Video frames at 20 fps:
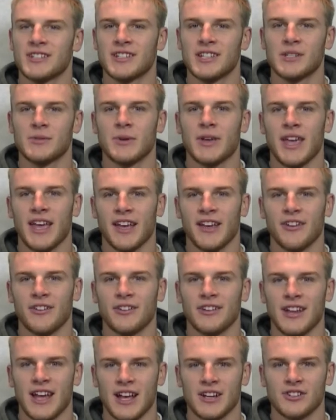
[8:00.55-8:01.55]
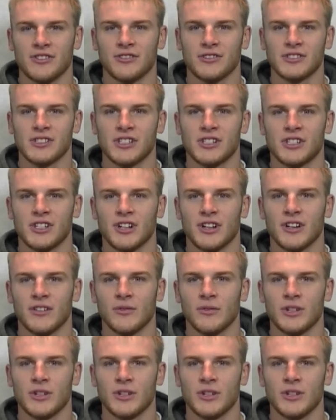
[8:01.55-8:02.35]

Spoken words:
us because we can't go to nationals this year,